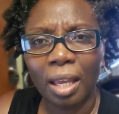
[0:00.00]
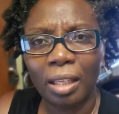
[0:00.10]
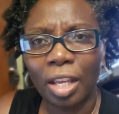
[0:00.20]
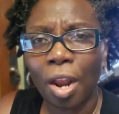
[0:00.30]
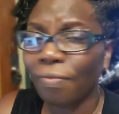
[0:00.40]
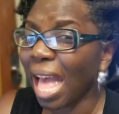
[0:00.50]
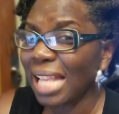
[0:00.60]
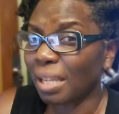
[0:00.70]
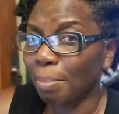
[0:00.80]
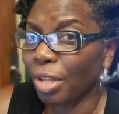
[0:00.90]

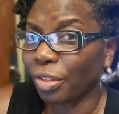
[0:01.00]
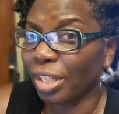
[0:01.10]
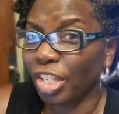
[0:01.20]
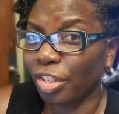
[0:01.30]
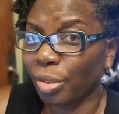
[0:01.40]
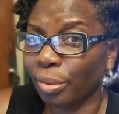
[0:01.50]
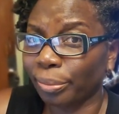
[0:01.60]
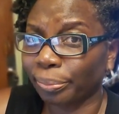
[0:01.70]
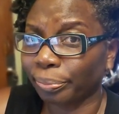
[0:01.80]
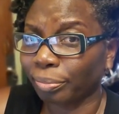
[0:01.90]
That's a mental issue.
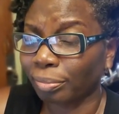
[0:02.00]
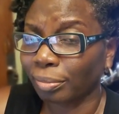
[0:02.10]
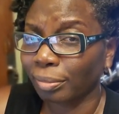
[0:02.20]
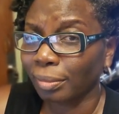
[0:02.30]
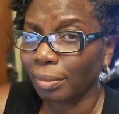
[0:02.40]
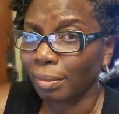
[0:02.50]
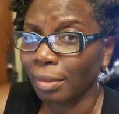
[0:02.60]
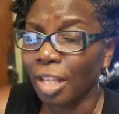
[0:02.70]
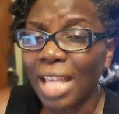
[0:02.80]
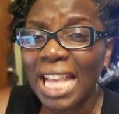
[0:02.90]

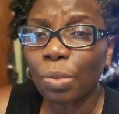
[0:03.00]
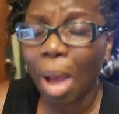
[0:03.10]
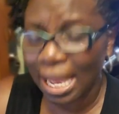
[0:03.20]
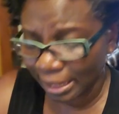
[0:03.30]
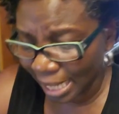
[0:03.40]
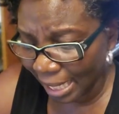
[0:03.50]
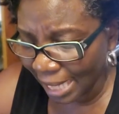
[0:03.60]
That's why it says